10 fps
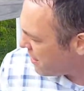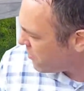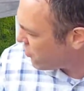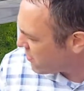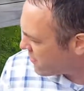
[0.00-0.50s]

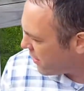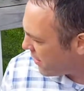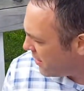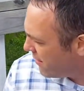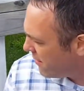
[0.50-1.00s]
just
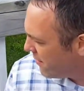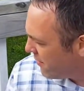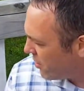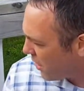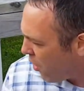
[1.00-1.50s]
to
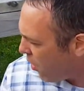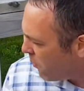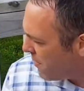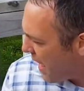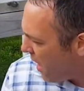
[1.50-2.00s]

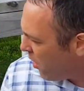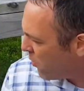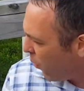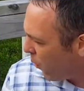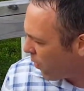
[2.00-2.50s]
calm
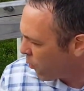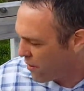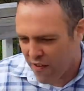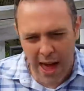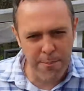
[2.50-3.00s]
down, or
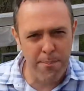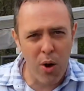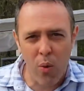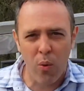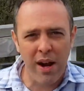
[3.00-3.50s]
we've had
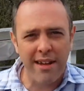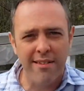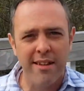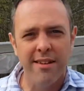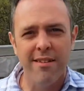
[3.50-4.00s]
boat
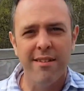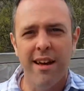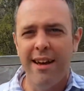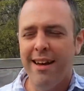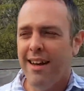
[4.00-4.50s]
races
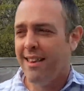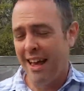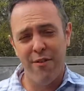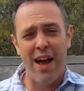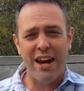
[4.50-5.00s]

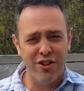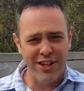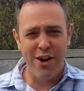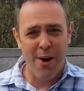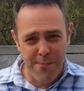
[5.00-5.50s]
that have actually
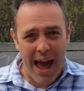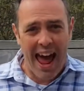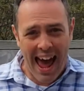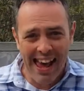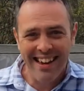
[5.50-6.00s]
gone
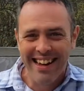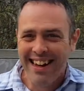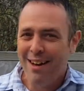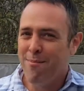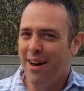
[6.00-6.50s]
bad.
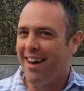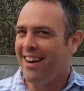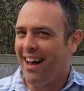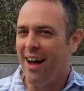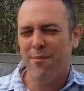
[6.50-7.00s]
But
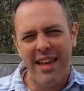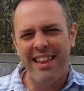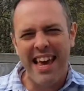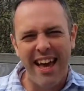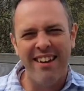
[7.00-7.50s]
in
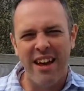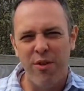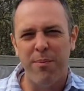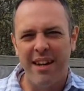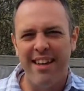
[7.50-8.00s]
the end,
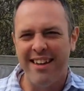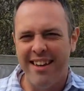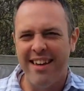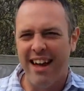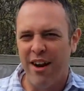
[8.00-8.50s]
everybody
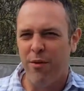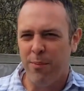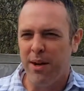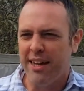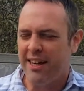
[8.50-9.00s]

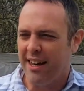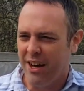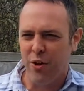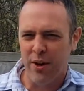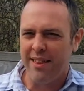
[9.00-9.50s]

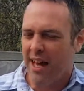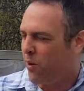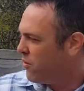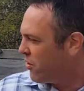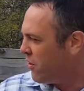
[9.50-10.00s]
agreed that
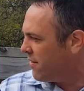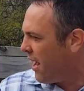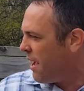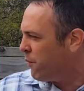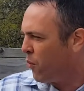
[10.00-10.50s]
it was a good
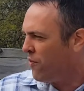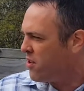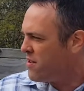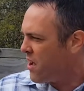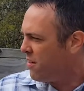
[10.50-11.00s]
time. And we've
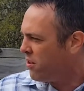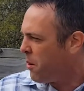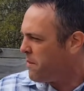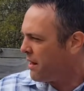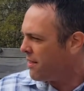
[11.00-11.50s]
just done
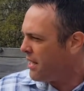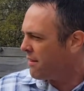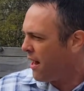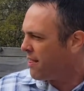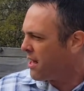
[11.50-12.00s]
so many
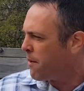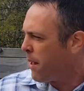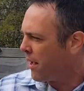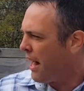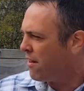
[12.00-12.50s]
things. I think
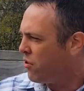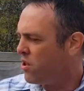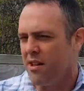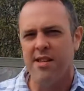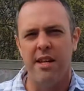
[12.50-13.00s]
about God's
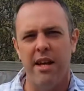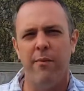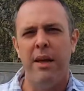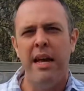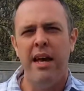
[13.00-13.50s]
goodness
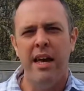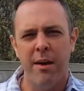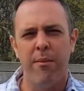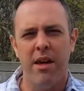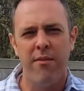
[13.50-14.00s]
and
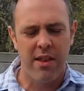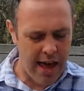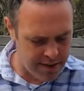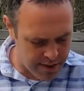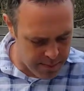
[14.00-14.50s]
Him giving
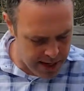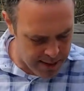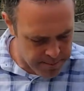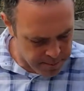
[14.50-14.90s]
that to me.